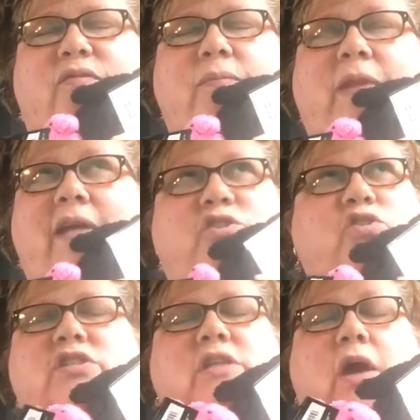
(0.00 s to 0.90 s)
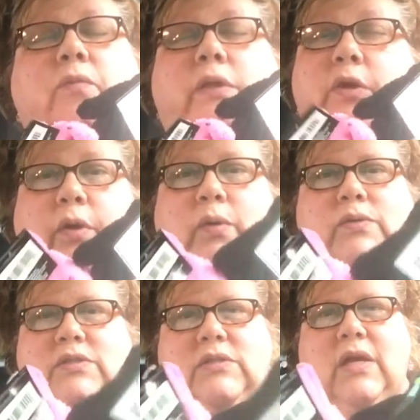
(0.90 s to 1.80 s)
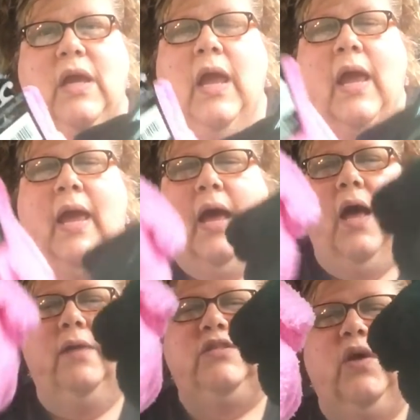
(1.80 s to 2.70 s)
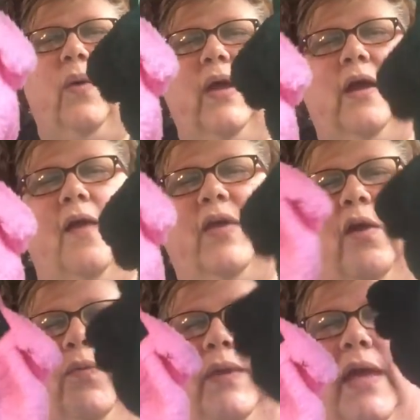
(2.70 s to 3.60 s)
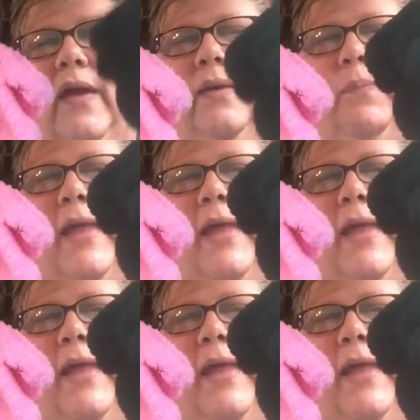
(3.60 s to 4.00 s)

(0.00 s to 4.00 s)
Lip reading: from last year just got really gross. So I got, they only had